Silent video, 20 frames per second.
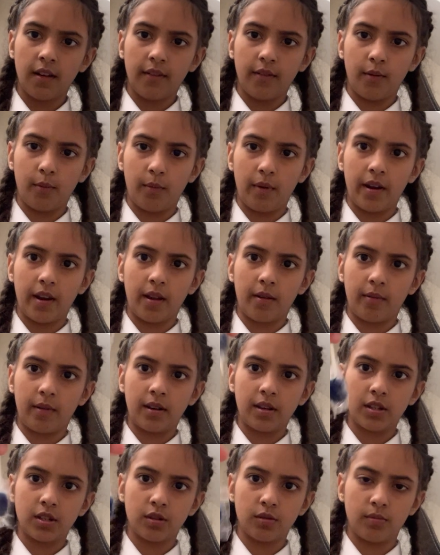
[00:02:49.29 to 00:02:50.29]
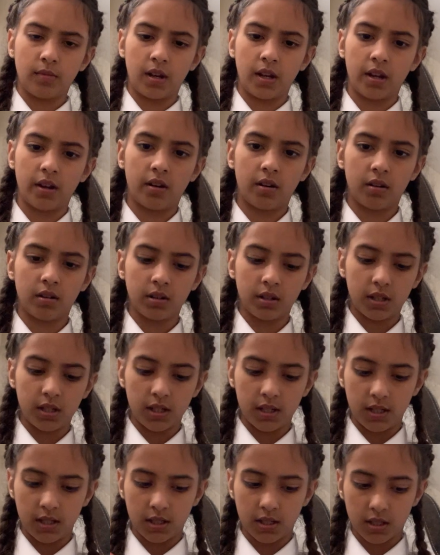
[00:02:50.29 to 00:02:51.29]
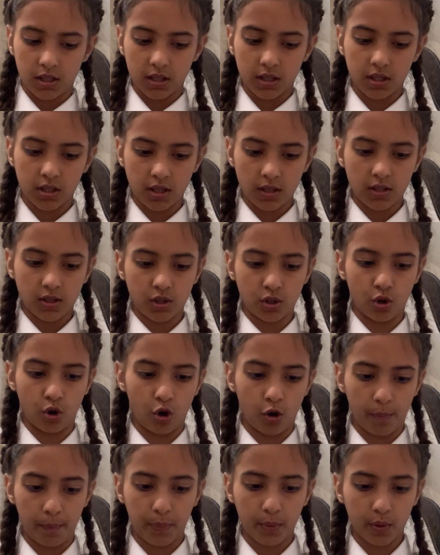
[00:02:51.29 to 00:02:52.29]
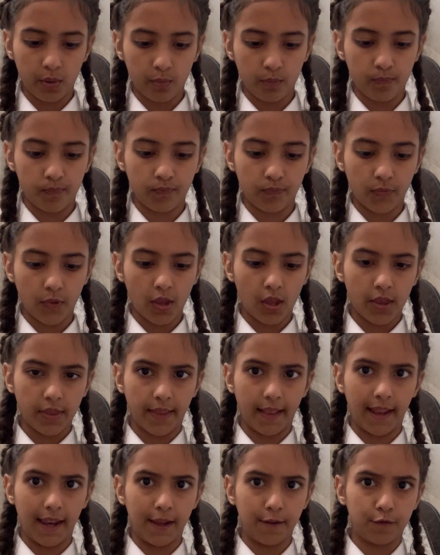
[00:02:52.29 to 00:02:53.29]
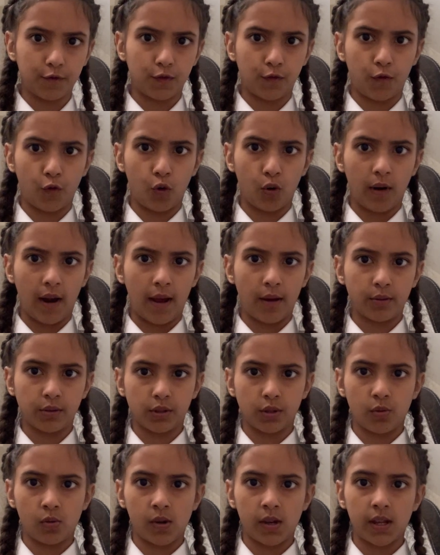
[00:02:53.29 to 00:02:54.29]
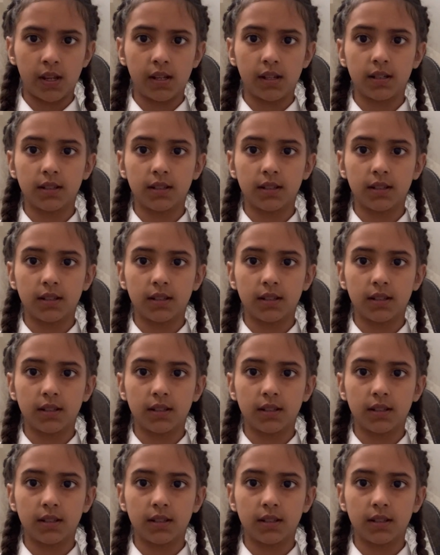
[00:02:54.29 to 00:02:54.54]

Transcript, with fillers: And then I went to my auntie's shop, lives four hours away.